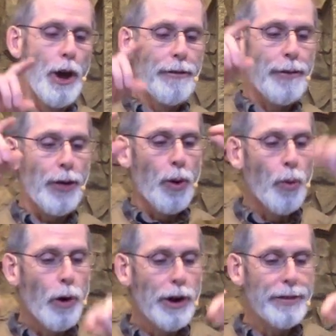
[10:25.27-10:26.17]
For the
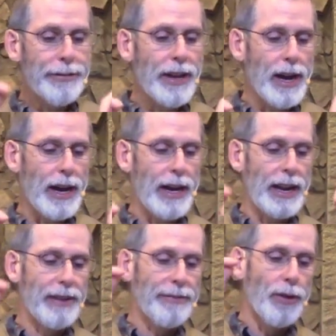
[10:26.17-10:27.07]
word of God
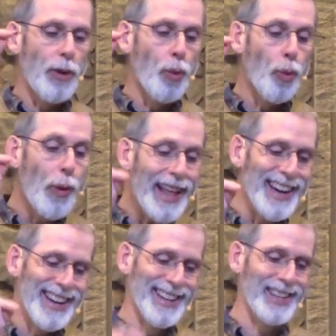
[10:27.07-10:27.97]
and for the
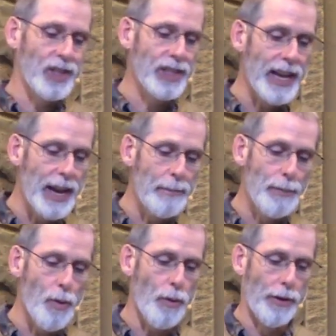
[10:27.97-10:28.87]
witness they had
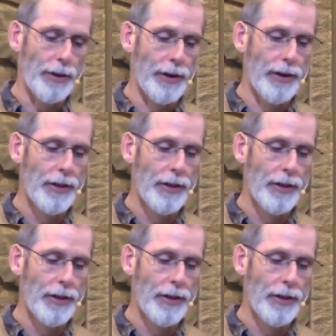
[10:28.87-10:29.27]
borne.